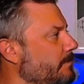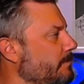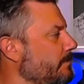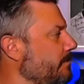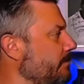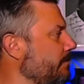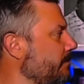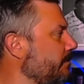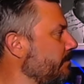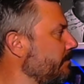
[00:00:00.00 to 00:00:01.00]

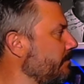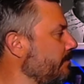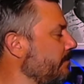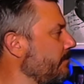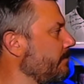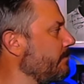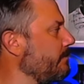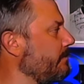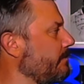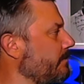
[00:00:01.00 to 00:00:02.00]

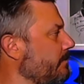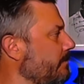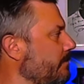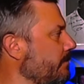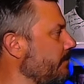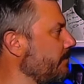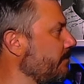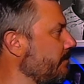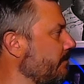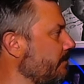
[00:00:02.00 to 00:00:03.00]

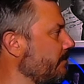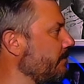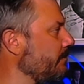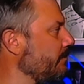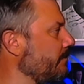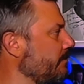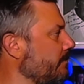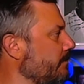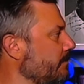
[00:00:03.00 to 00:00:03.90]
(silent)